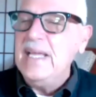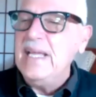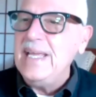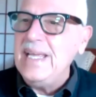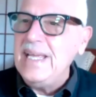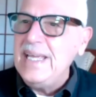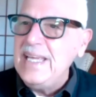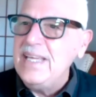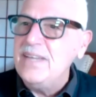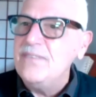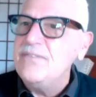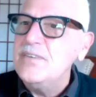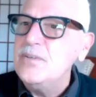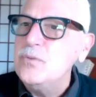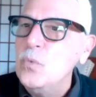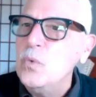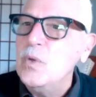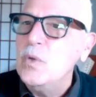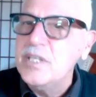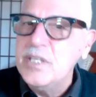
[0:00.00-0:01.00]
even
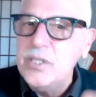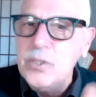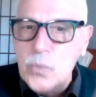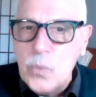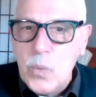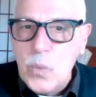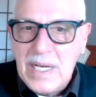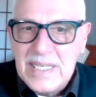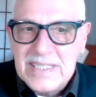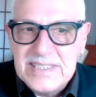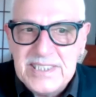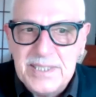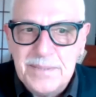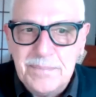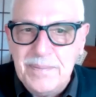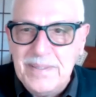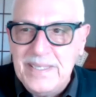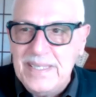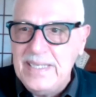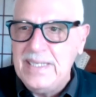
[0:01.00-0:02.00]
where you want to
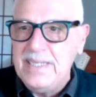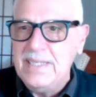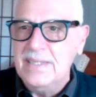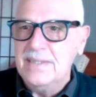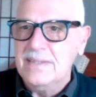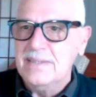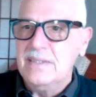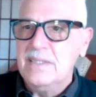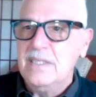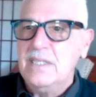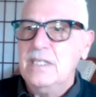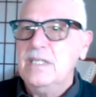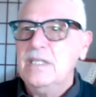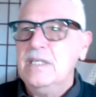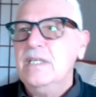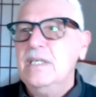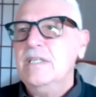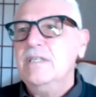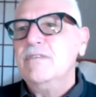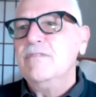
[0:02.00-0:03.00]
be,
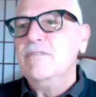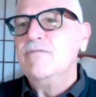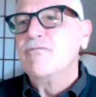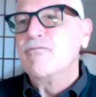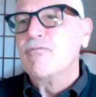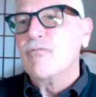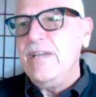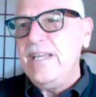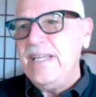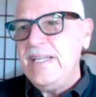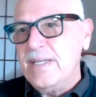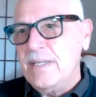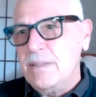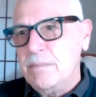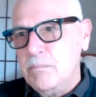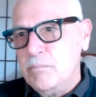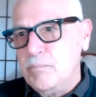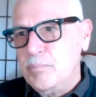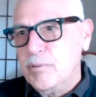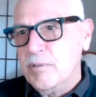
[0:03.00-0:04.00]

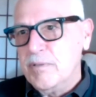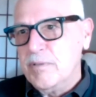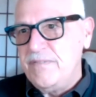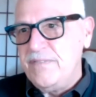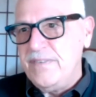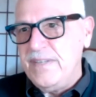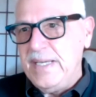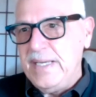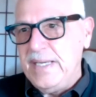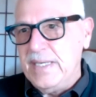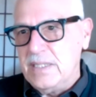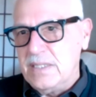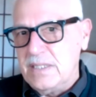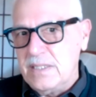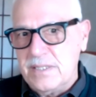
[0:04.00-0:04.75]
freedom prevails.